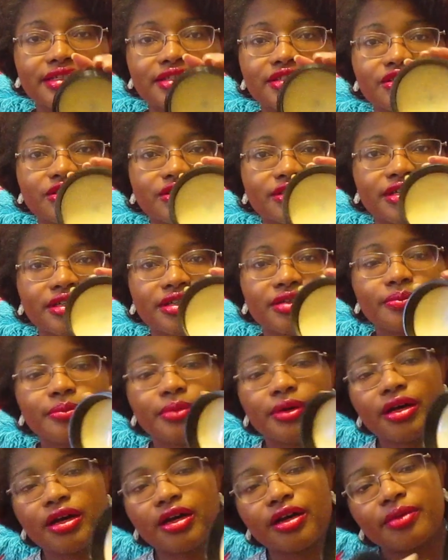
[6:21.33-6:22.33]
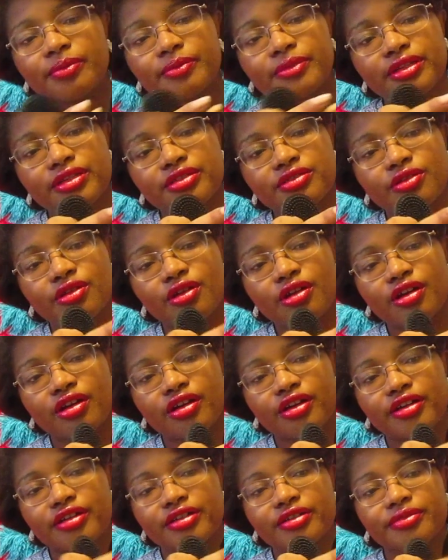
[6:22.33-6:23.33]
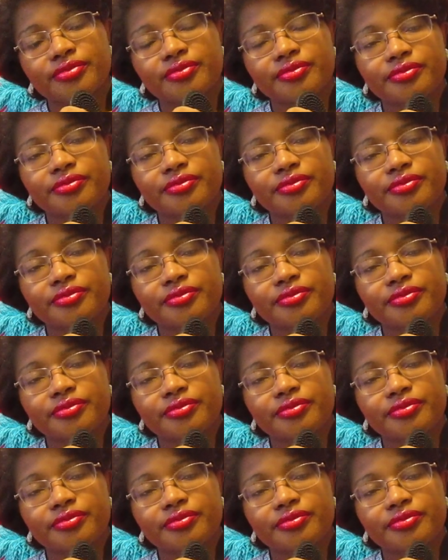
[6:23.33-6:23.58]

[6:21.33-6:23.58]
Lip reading: It's just like a balm. It's hard.